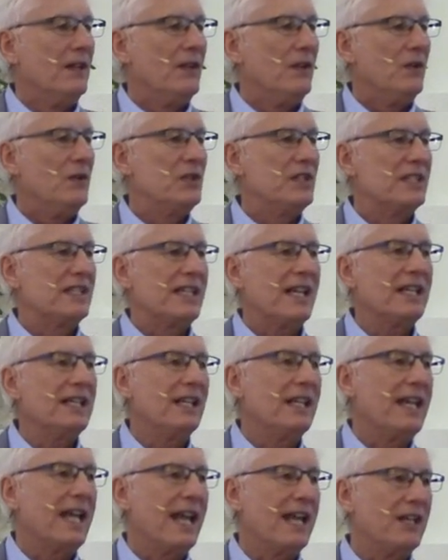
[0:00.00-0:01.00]
who
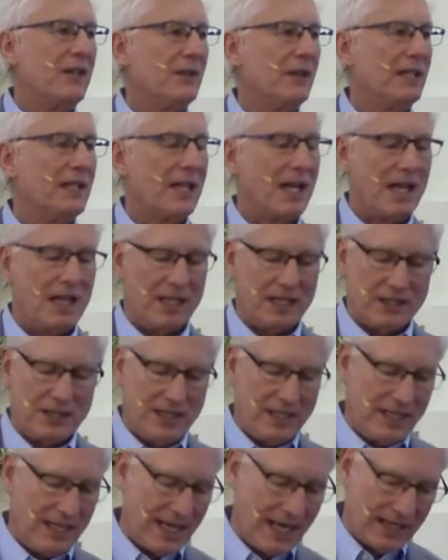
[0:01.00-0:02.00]
suddenly had to acknowledge
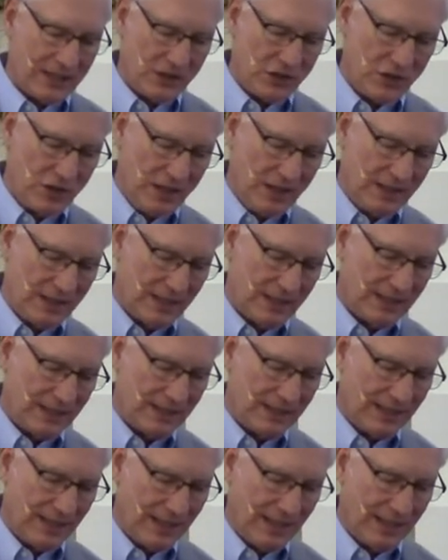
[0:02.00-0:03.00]
that, yes,
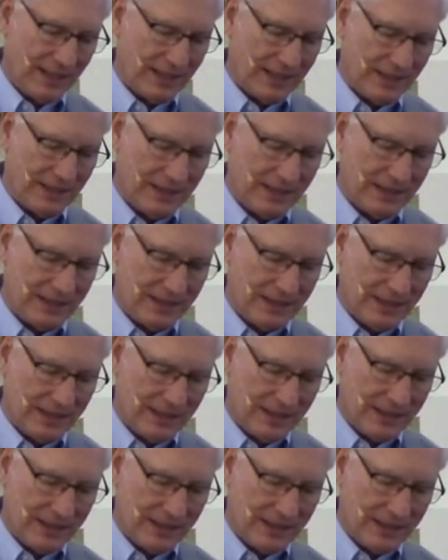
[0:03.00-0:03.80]
Jesus is